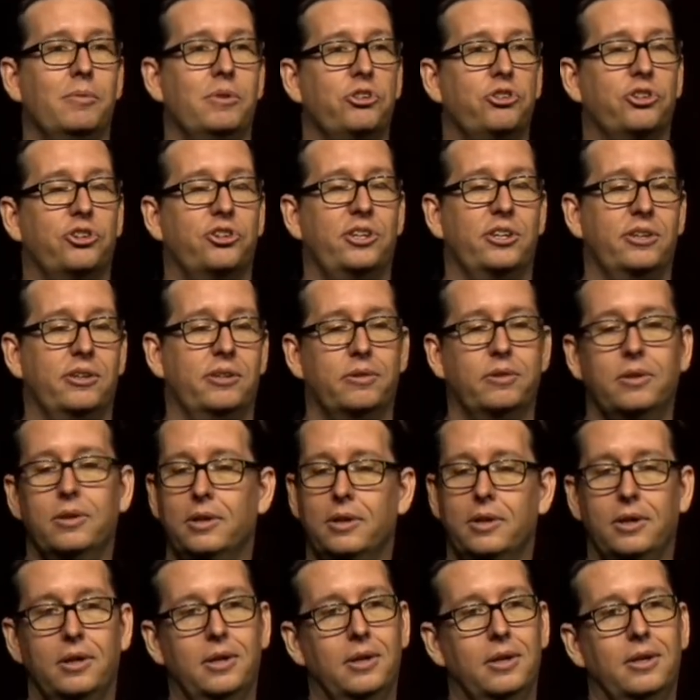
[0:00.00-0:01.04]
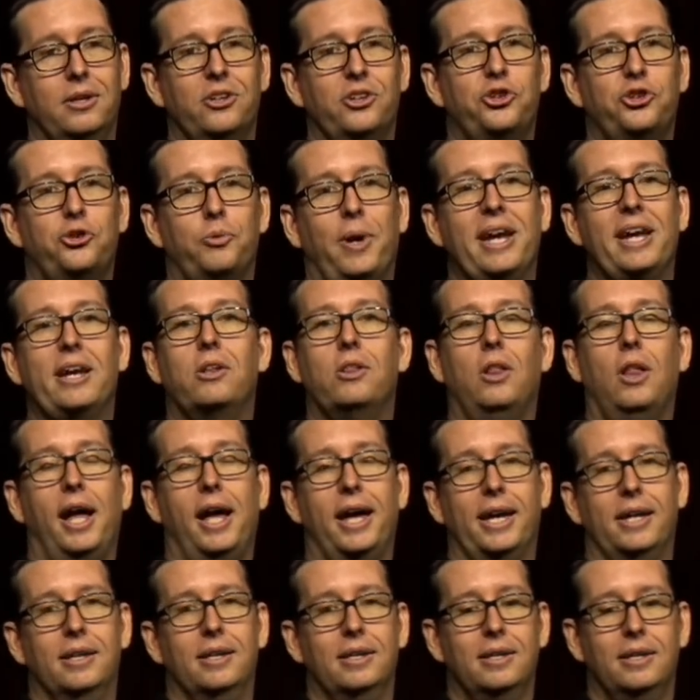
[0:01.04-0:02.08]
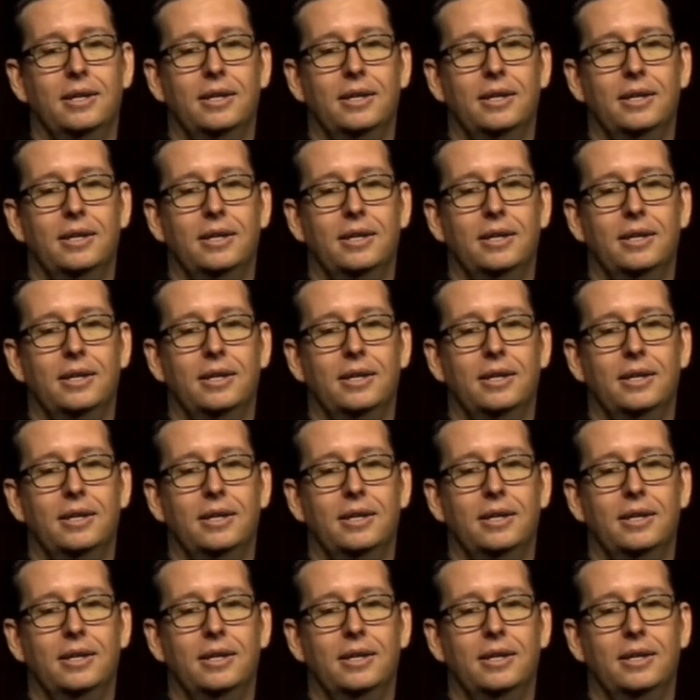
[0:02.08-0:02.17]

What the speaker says: It's just a straight client.